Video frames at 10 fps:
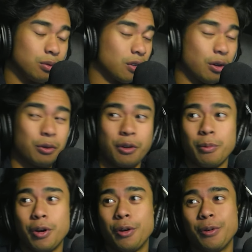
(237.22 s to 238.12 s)
Todo,
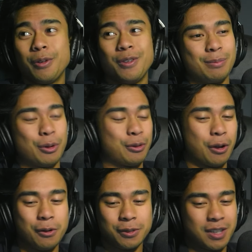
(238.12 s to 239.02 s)
bro. Bro,
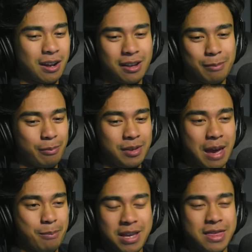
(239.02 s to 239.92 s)
Todo's gonna get, get me